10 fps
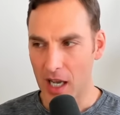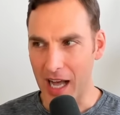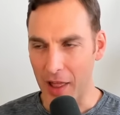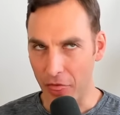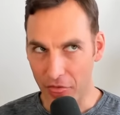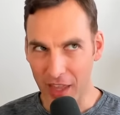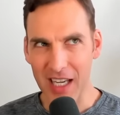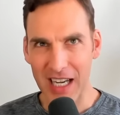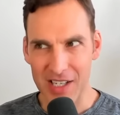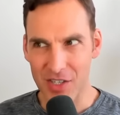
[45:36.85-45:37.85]
I think
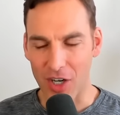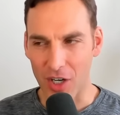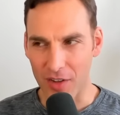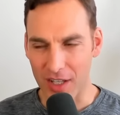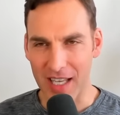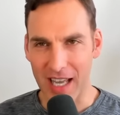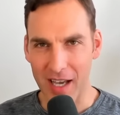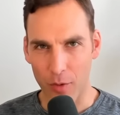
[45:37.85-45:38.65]
I saw that they have